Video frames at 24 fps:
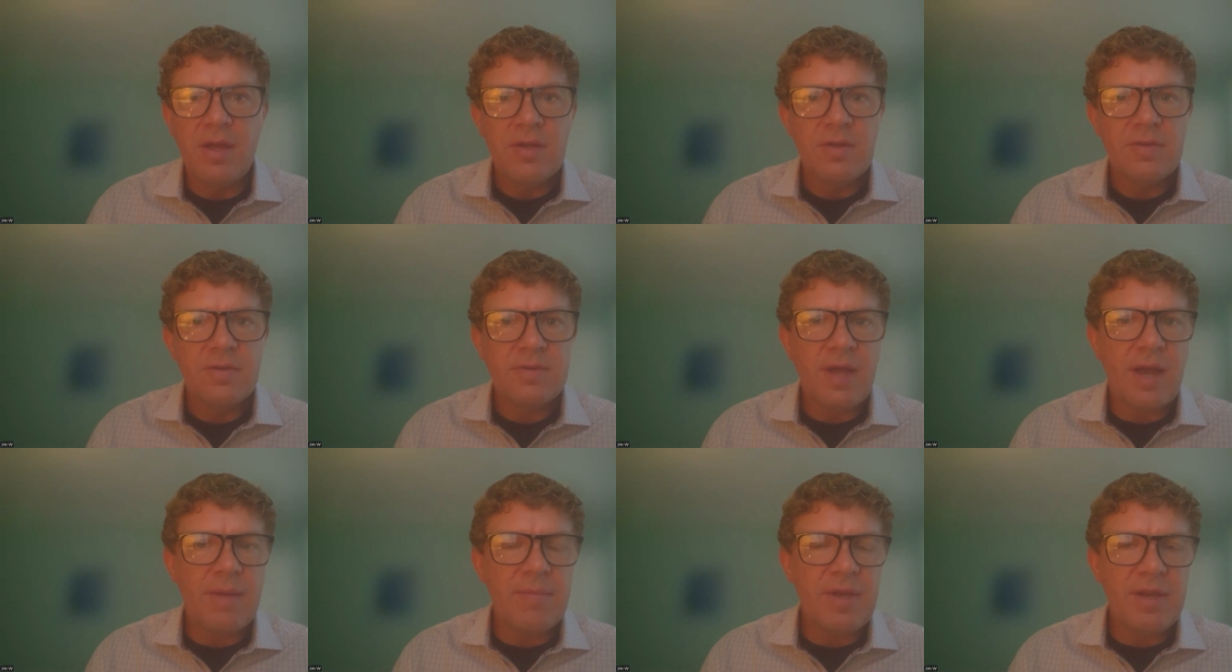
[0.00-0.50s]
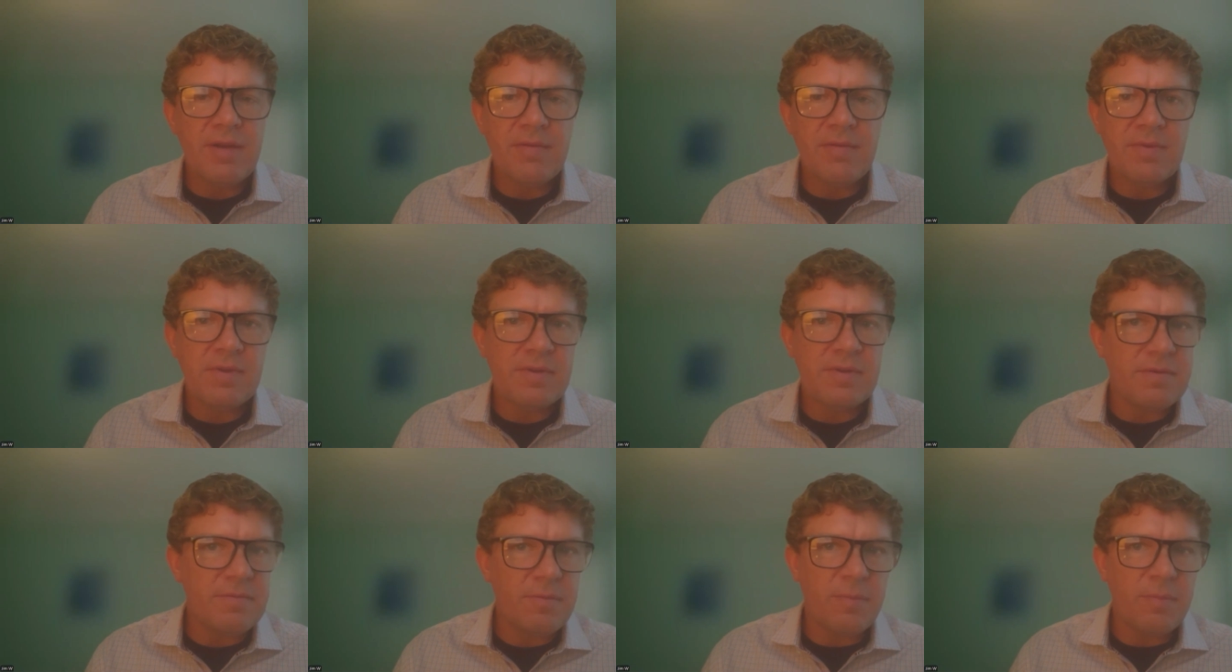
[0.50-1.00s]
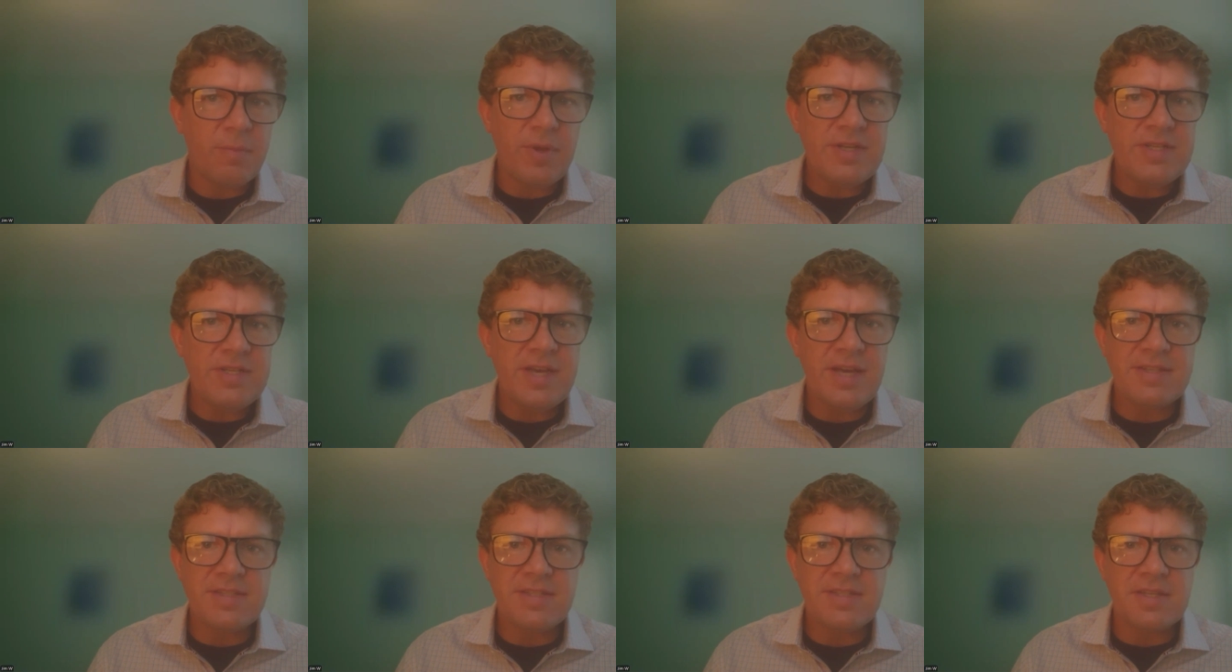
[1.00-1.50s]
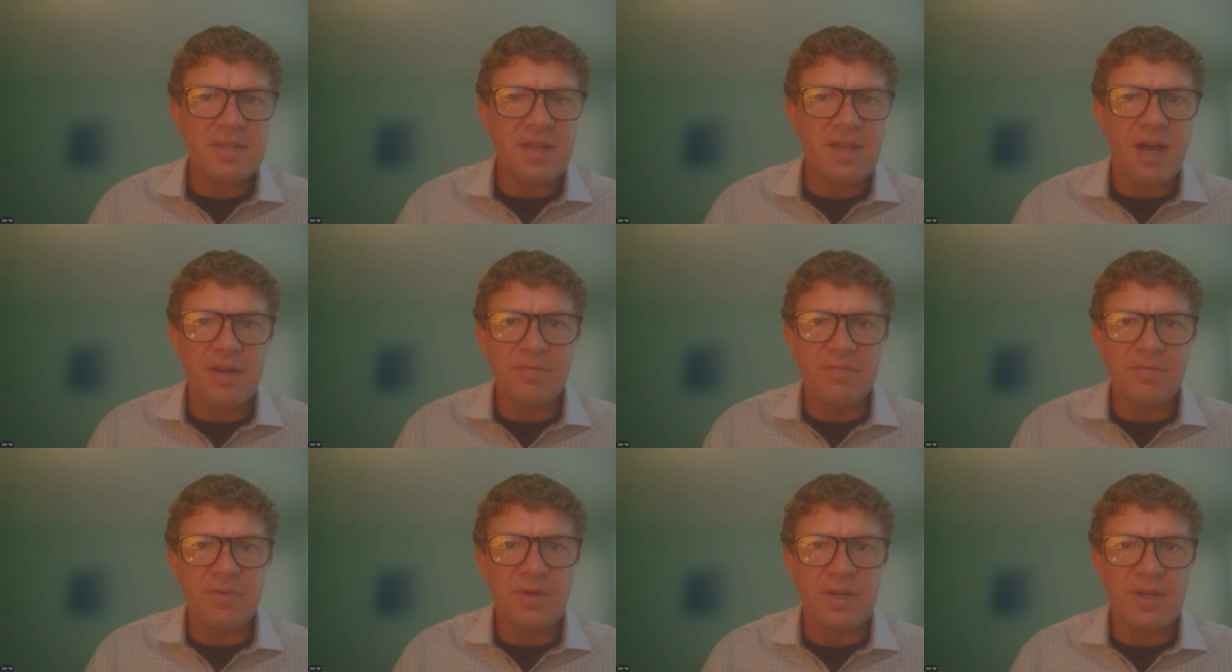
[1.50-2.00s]
I mean, we test a
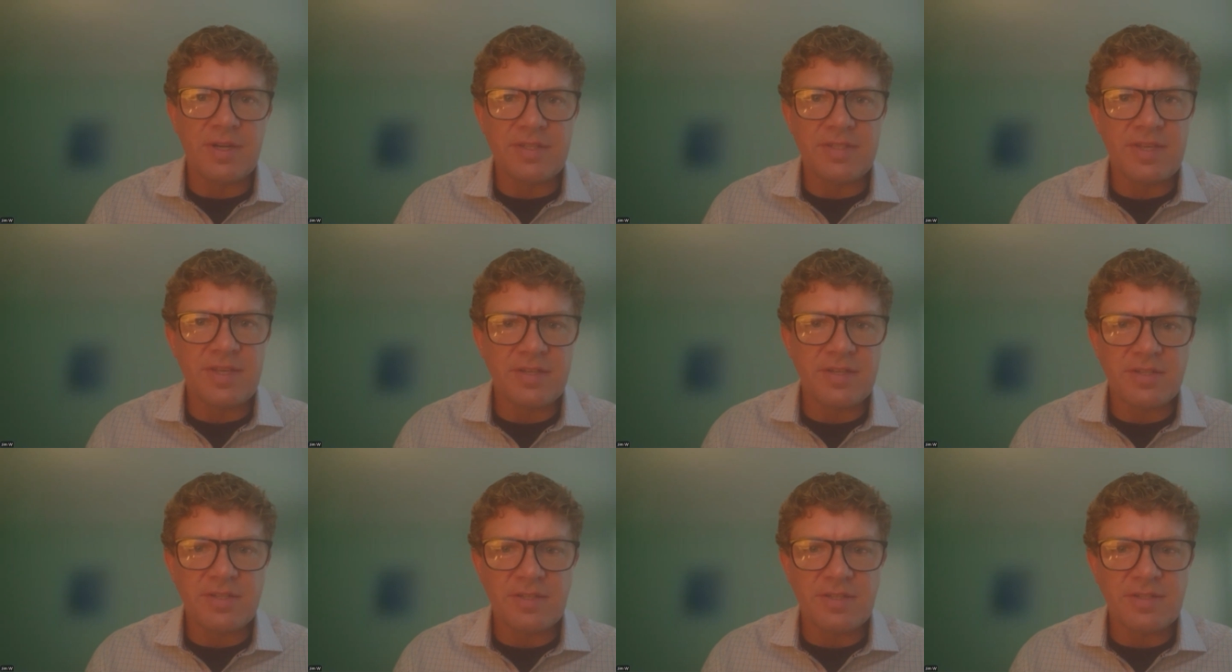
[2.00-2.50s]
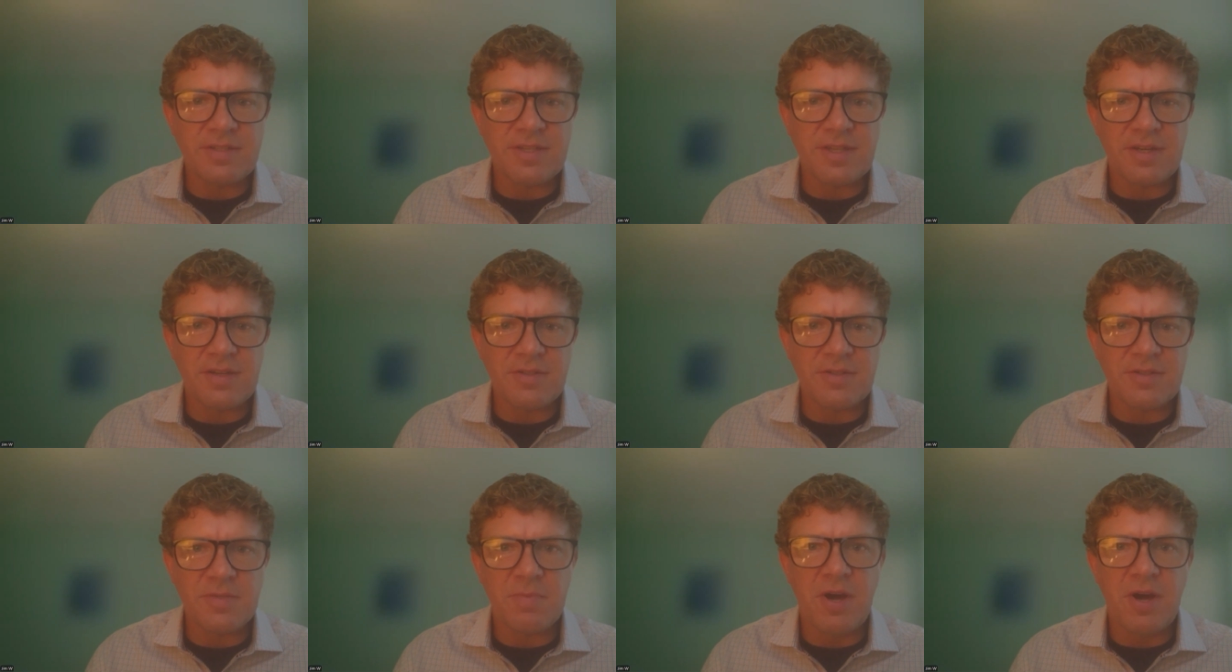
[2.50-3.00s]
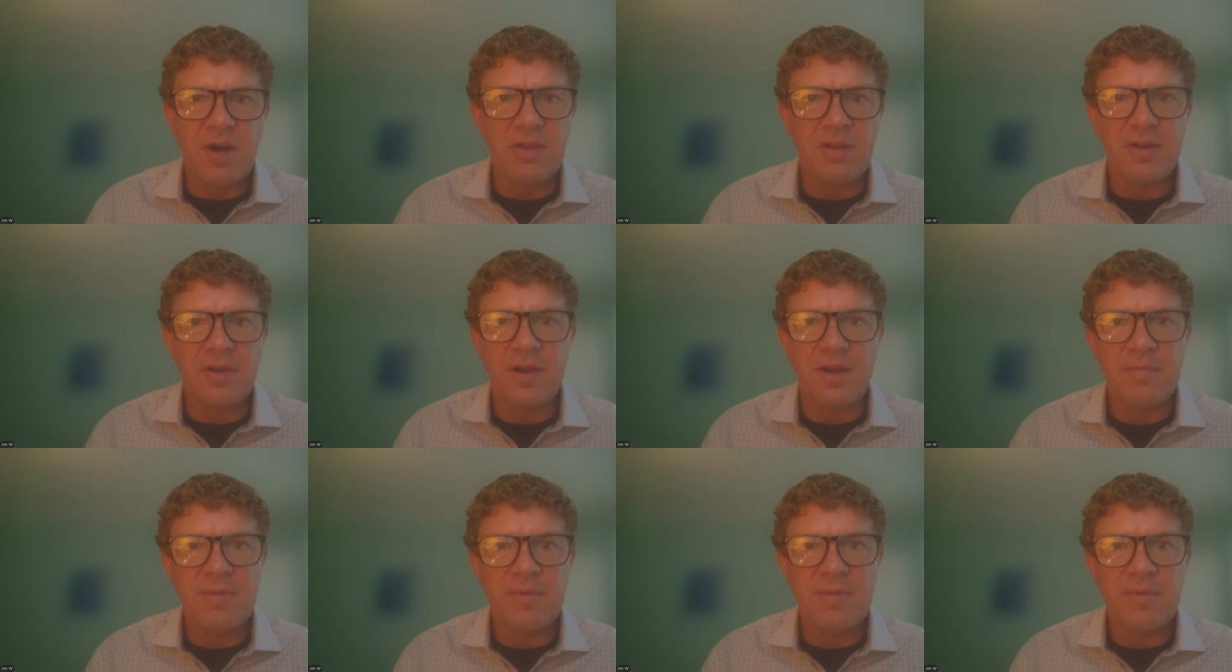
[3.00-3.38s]
lot of organizations that are smaller.